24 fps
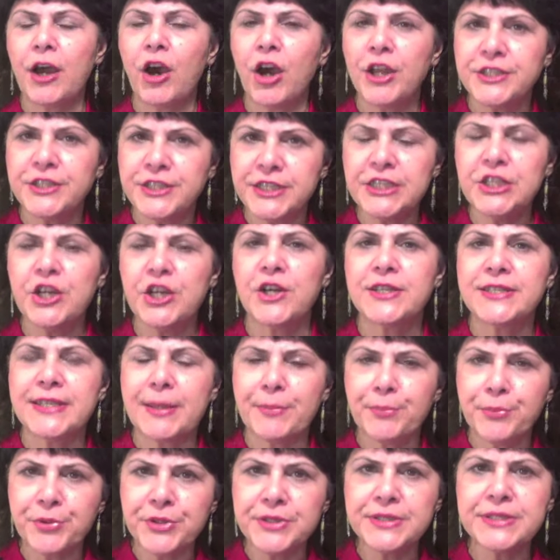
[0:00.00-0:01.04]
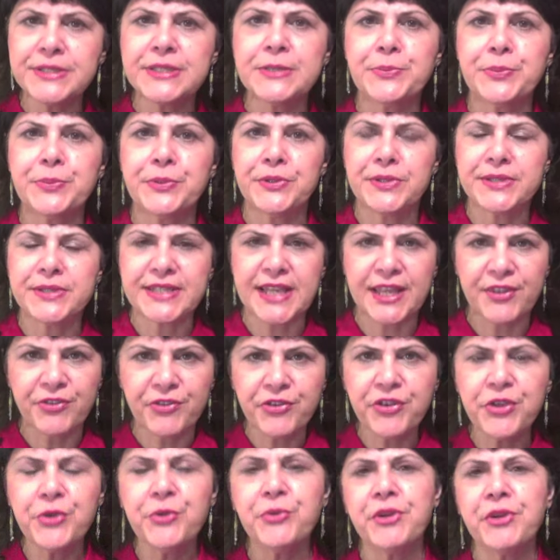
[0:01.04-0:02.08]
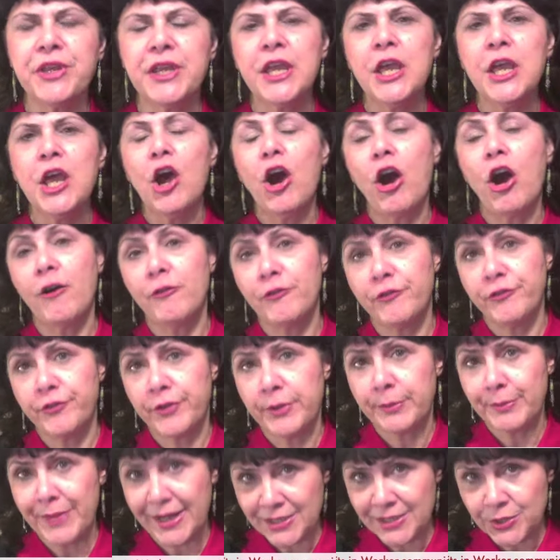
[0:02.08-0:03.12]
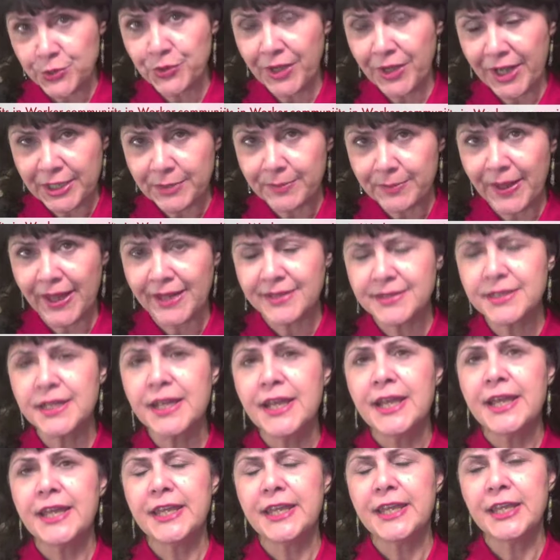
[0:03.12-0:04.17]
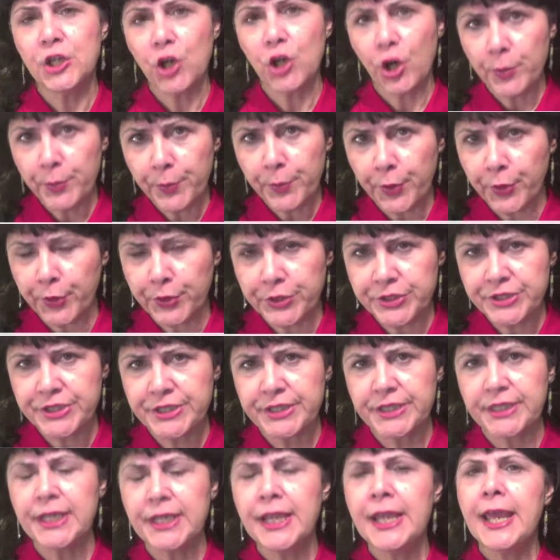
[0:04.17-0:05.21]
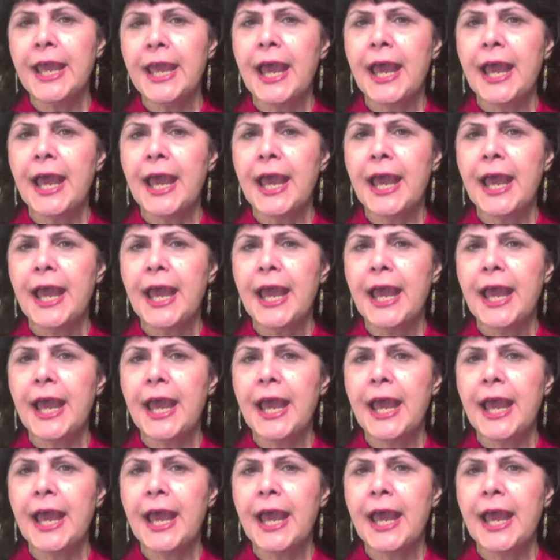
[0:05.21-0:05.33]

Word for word: ideas and principles and theory of uh, Mansoor Hekmat in our party.